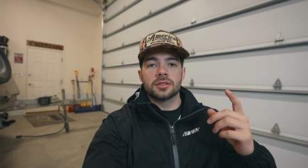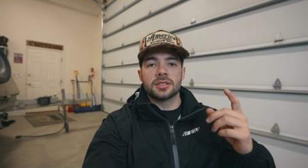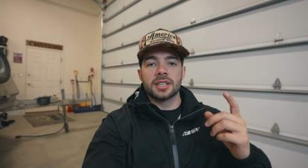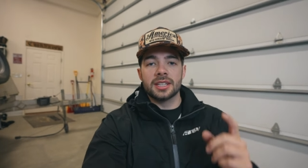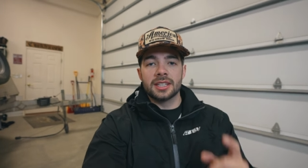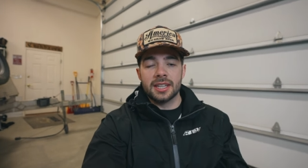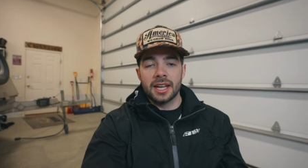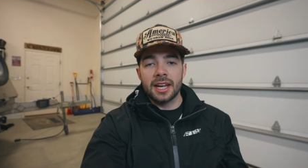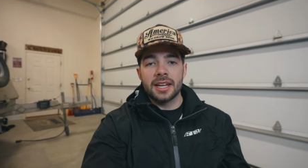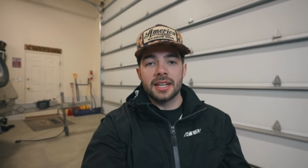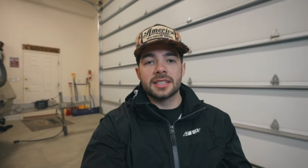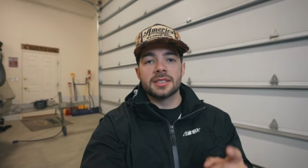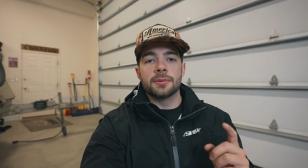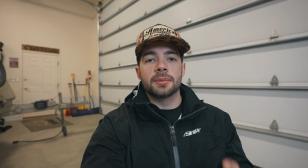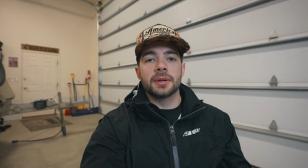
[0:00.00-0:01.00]
Today
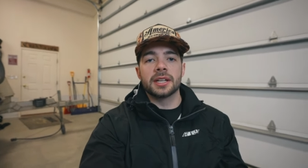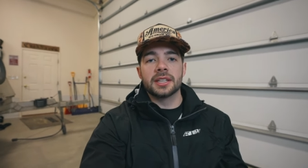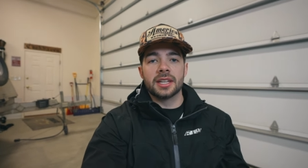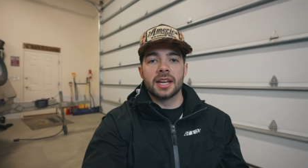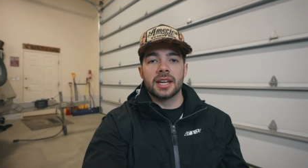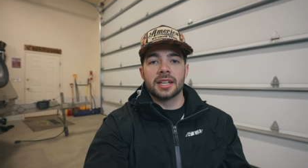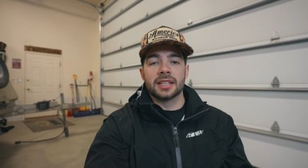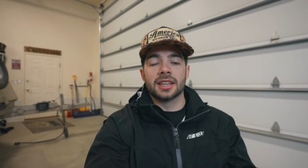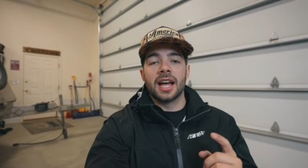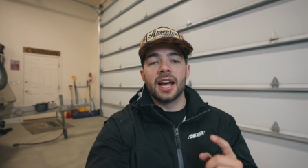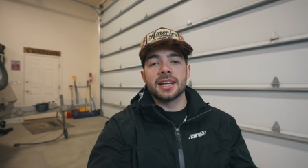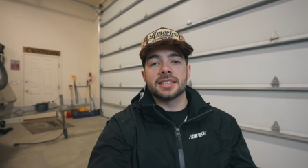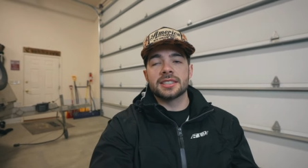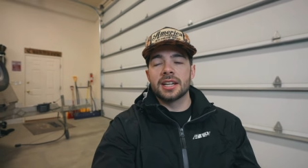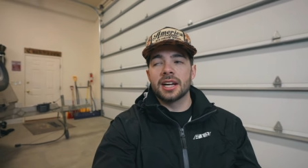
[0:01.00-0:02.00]
is a big day.
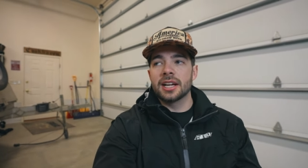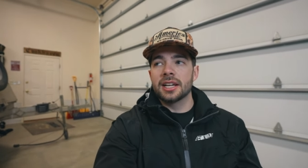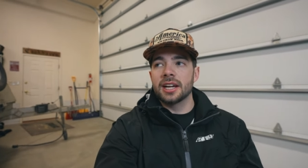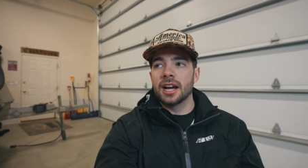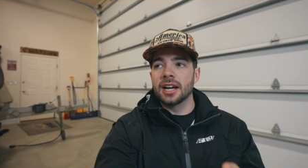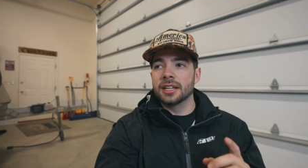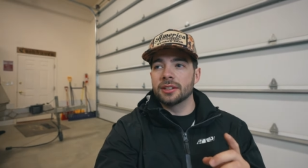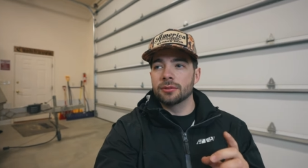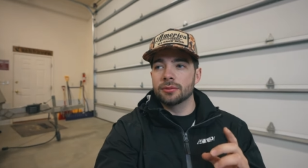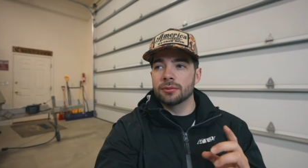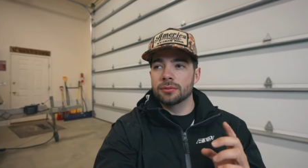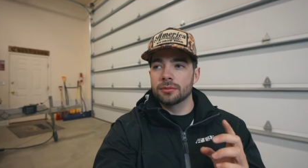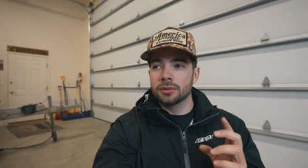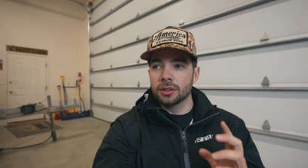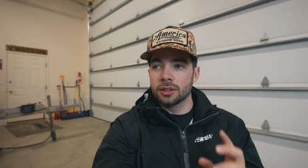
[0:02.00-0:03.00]
Last night I
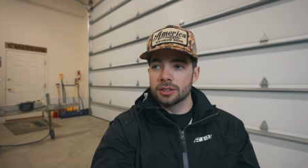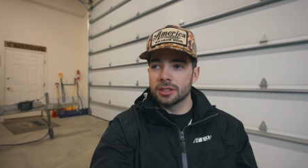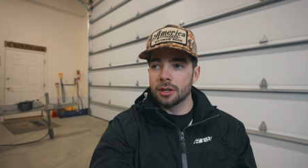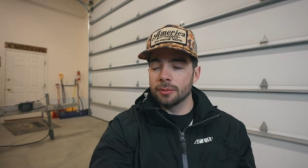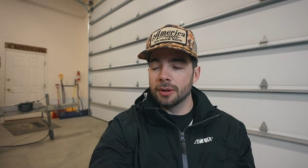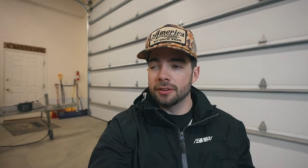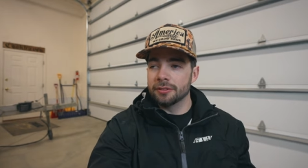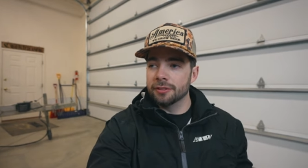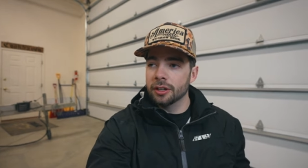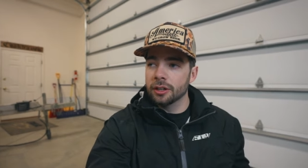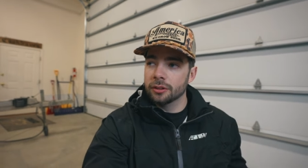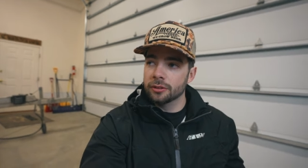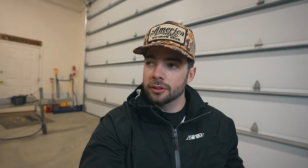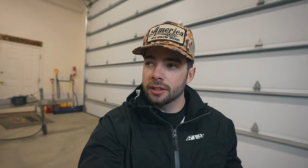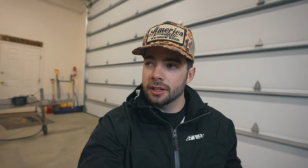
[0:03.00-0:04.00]
looked on my
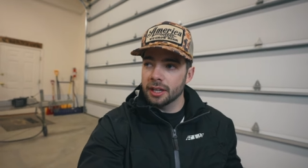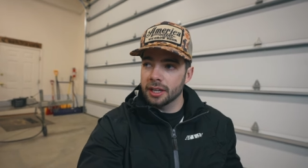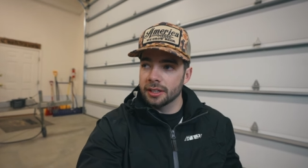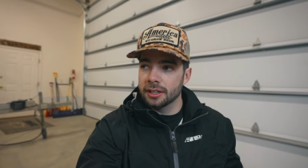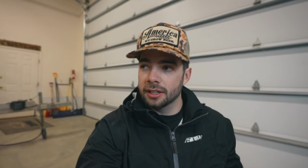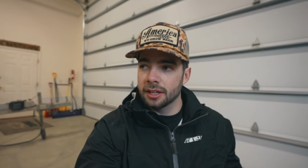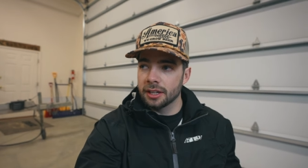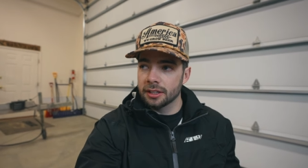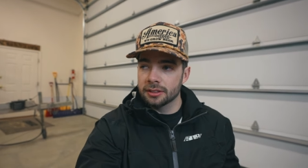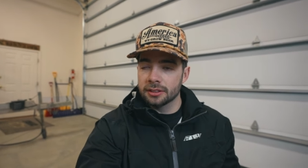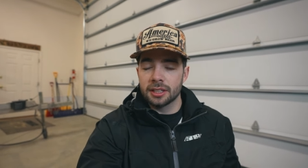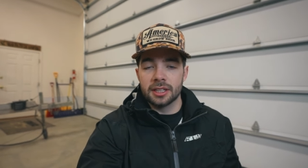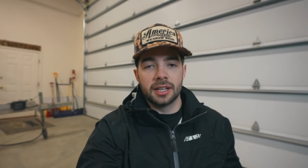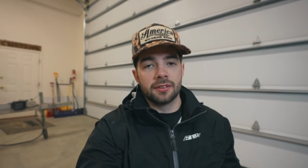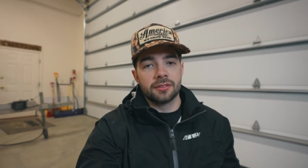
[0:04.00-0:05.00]
phone and uh,
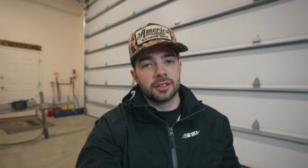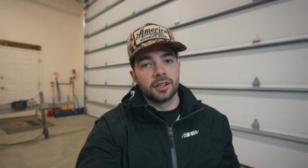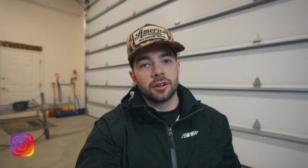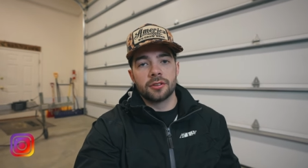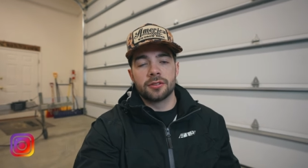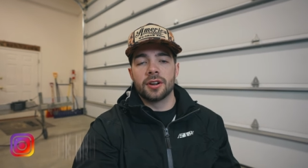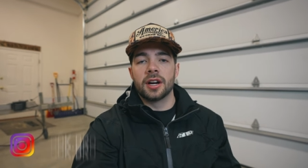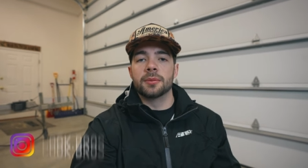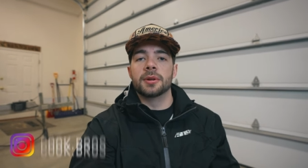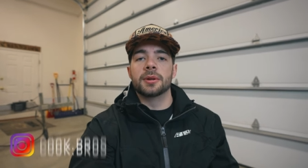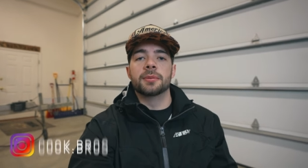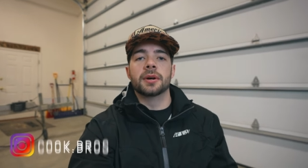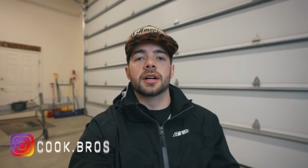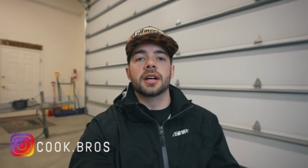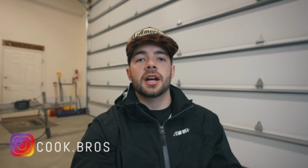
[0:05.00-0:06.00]
it never notified me,
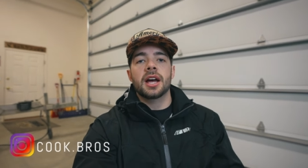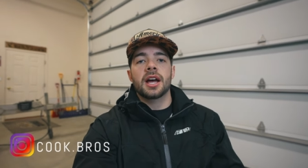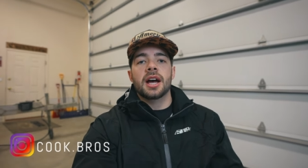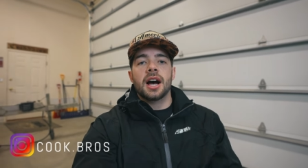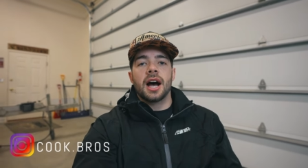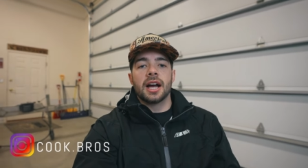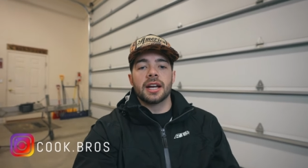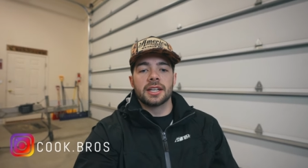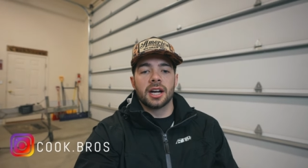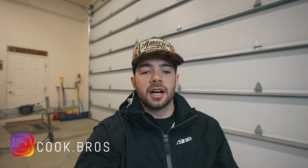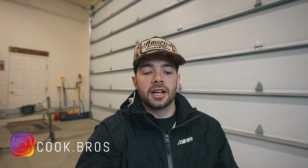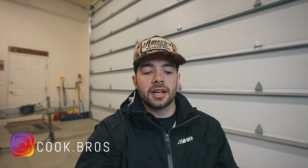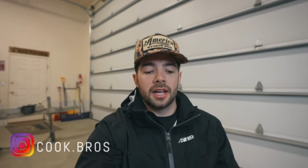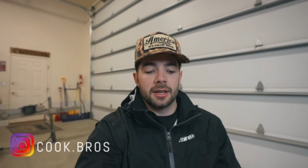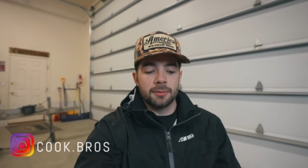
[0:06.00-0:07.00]
but I
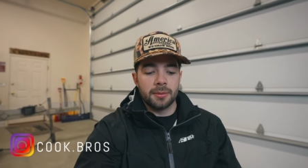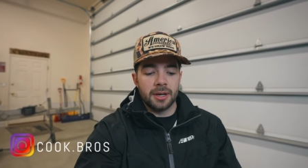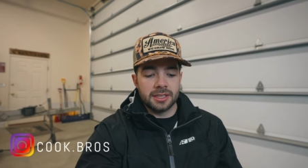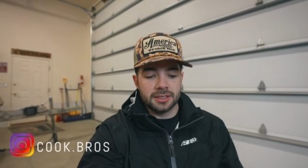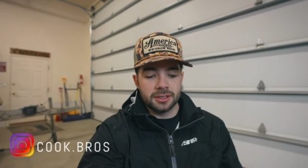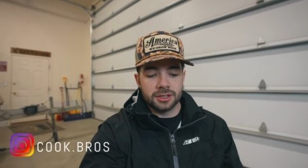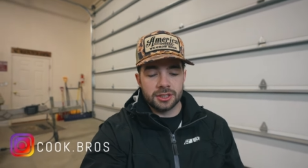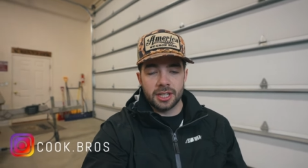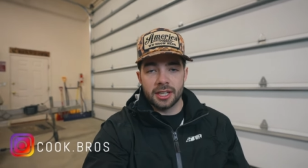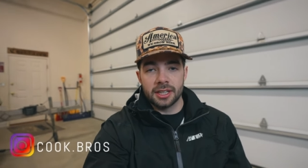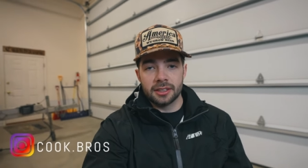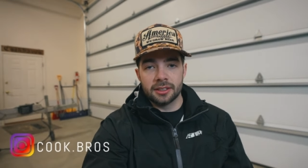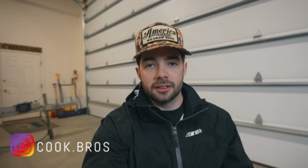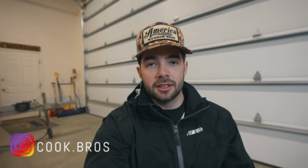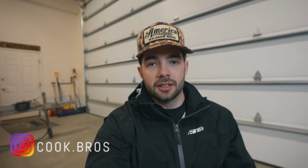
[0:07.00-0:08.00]
got a message
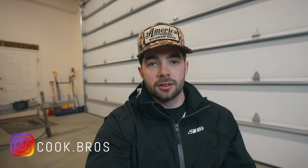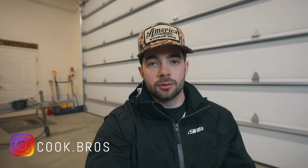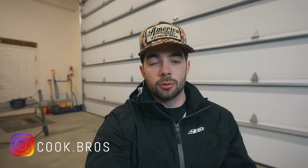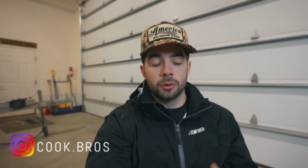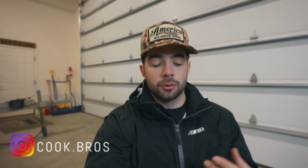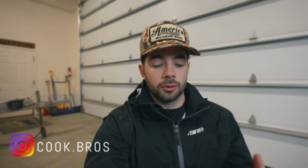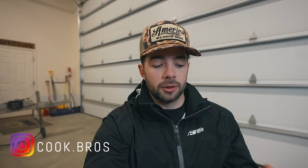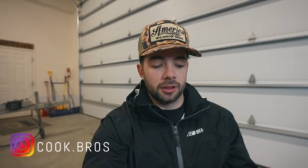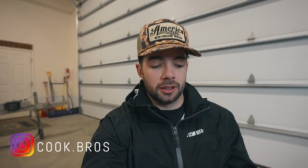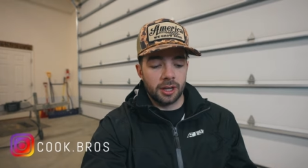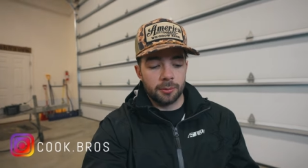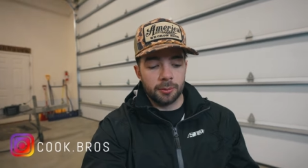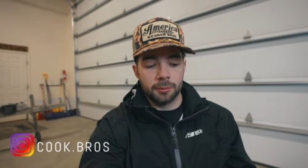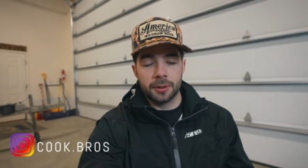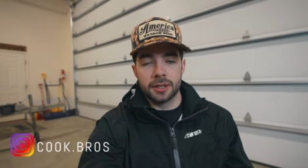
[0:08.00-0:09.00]
saying, well, with a
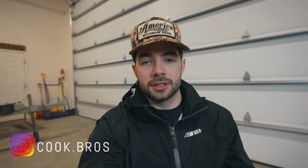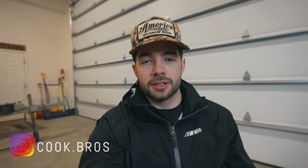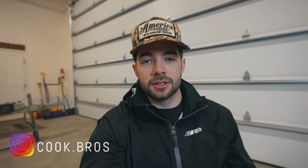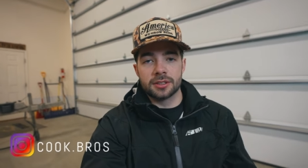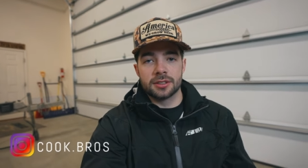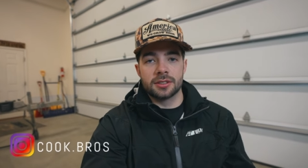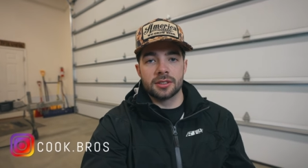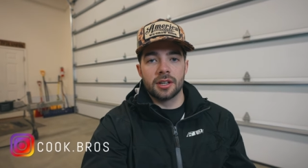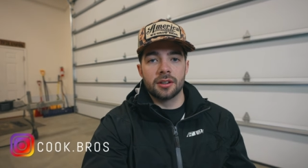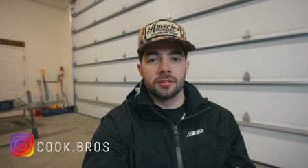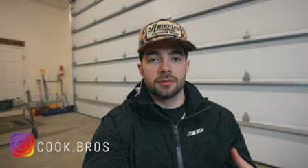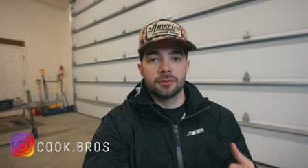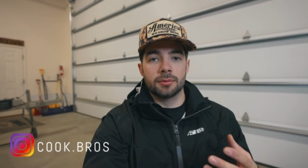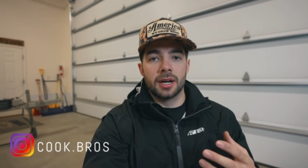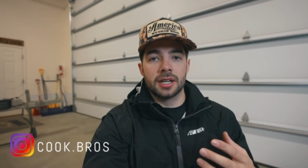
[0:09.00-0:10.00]
couple pictures
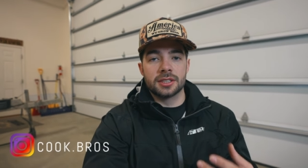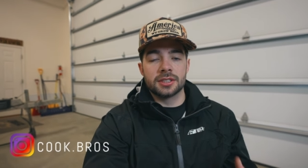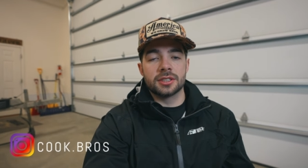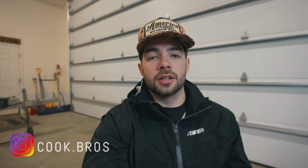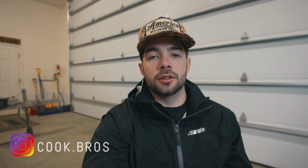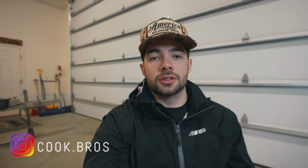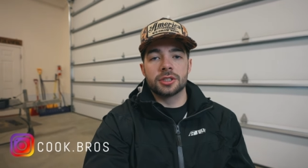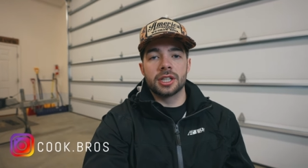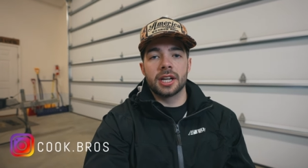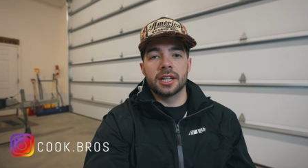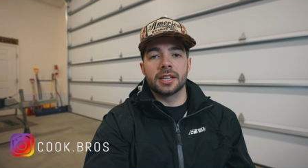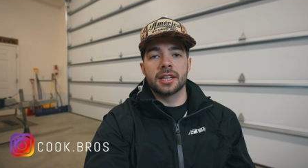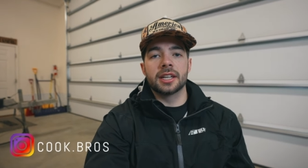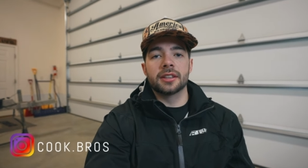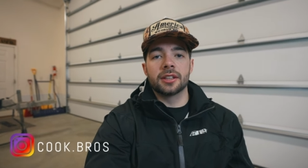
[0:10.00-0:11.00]
of my snow
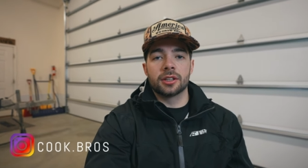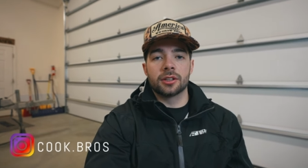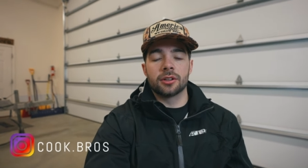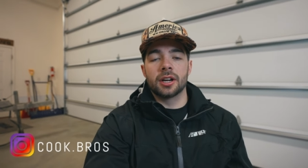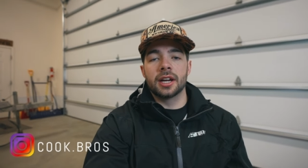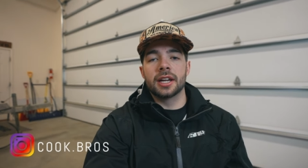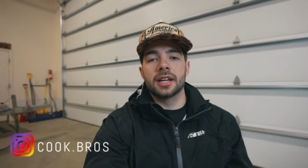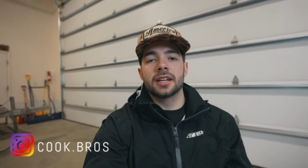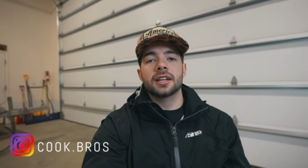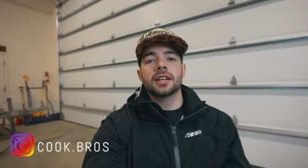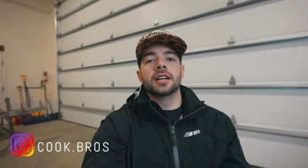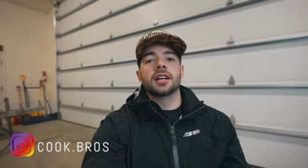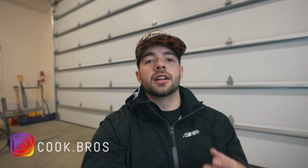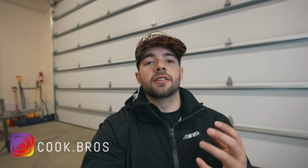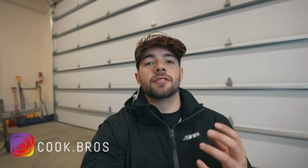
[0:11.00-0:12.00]
check in the crate,
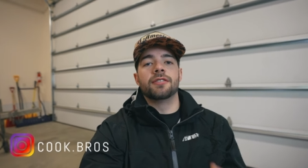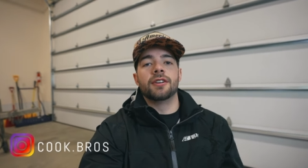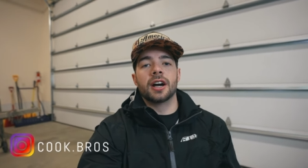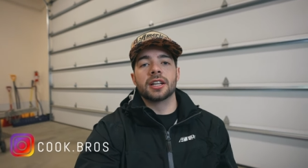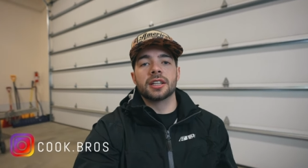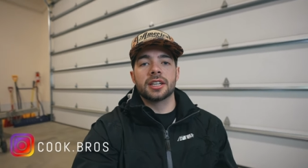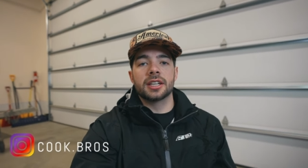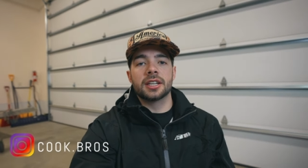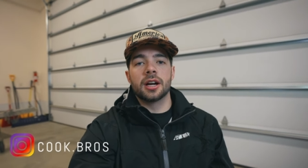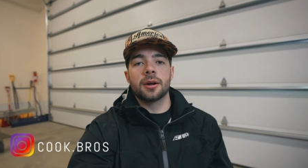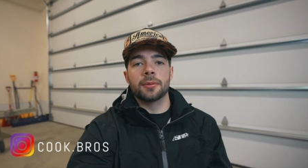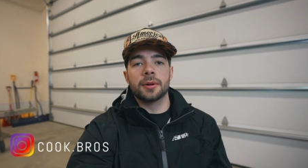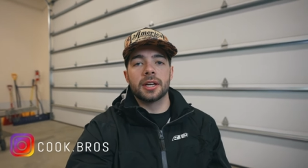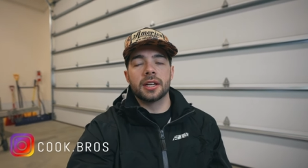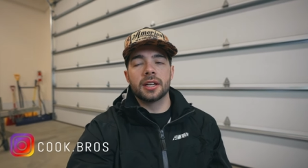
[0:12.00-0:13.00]
it had finally
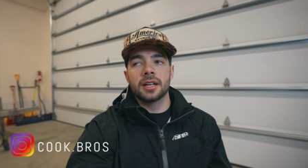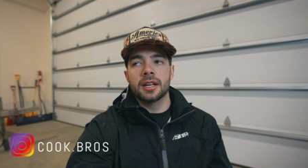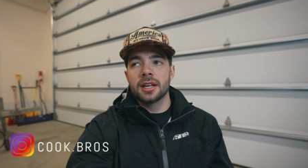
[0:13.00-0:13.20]
come in.